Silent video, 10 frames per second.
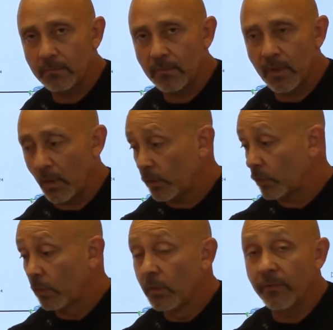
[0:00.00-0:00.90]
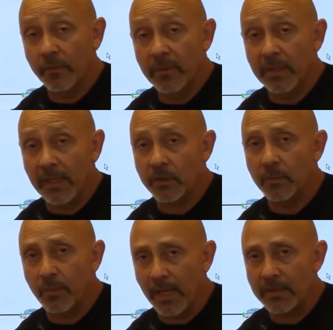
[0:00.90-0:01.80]
You're excluded from the election
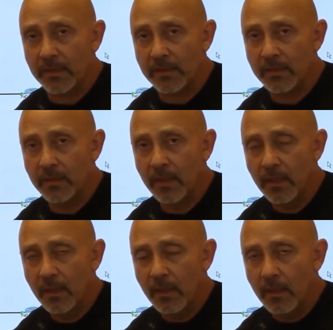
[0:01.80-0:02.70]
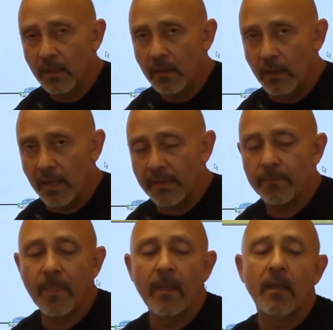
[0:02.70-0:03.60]
process. All right?
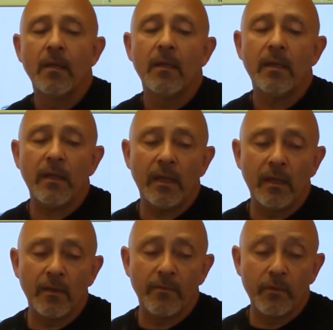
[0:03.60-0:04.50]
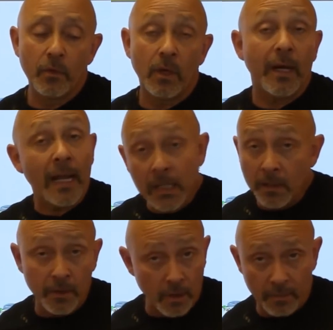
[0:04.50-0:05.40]
If you are any
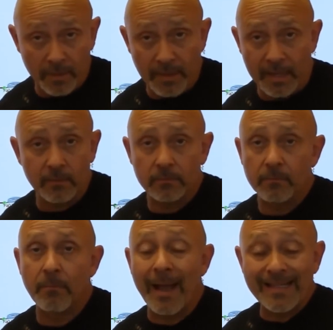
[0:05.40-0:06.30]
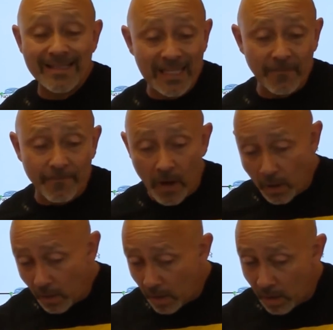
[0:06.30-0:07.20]
other number than that, by
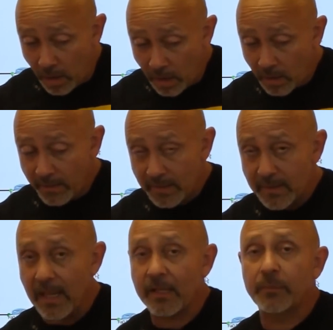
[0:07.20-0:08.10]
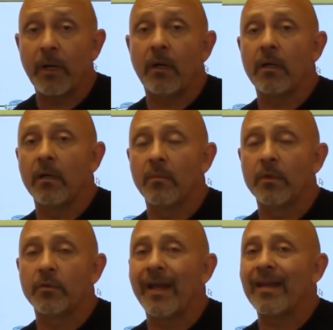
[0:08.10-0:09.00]
default, all these guys' priority
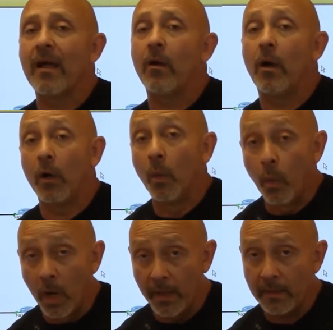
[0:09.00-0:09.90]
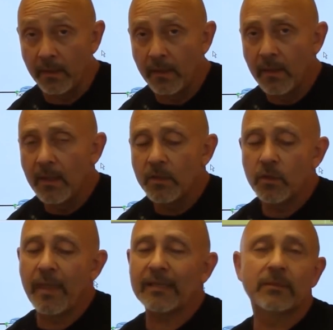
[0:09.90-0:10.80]
numbers right now are 1.
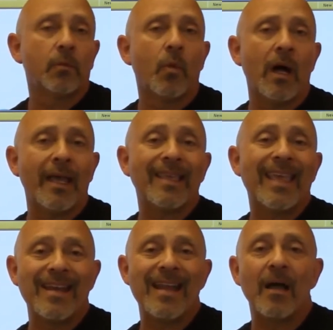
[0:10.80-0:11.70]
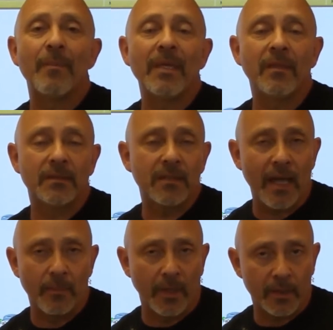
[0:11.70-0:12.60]
So that's why it cannot be the
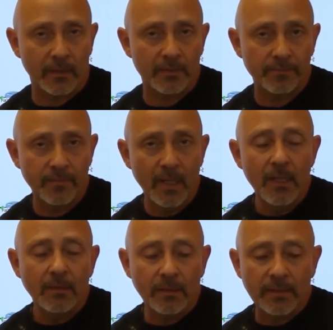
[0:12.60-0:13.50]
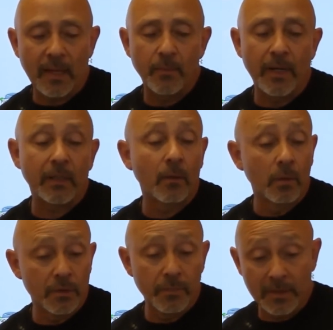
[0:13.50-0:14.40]
tiebreaker. The tiebreaker
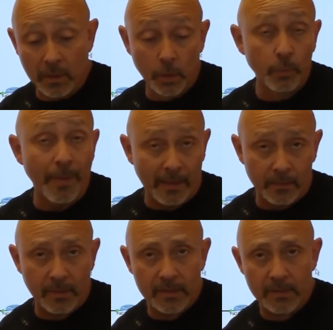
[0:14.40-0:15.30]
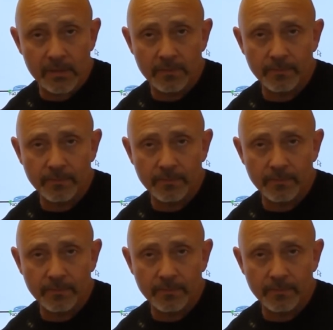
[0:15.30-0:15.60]
will be the loopback addresses.